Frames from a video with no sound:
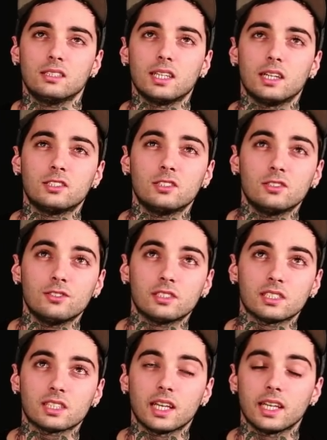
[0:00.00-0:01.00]
Tattoos
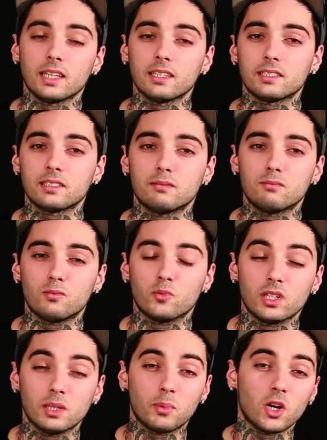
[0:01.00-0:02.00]
is like
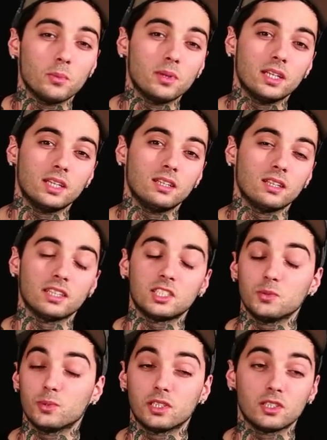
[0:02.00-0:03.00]
really permanent
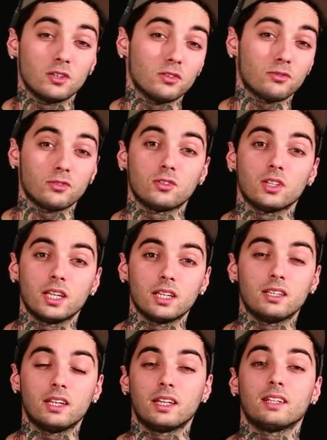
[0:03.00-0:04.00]
unless you want to go through
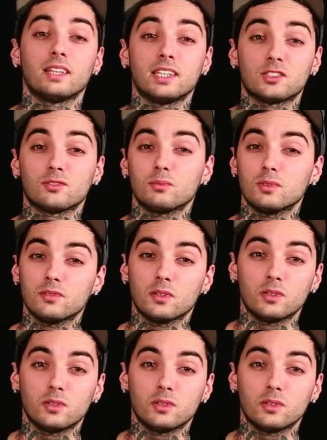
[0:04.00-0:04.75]
like getting laser removal,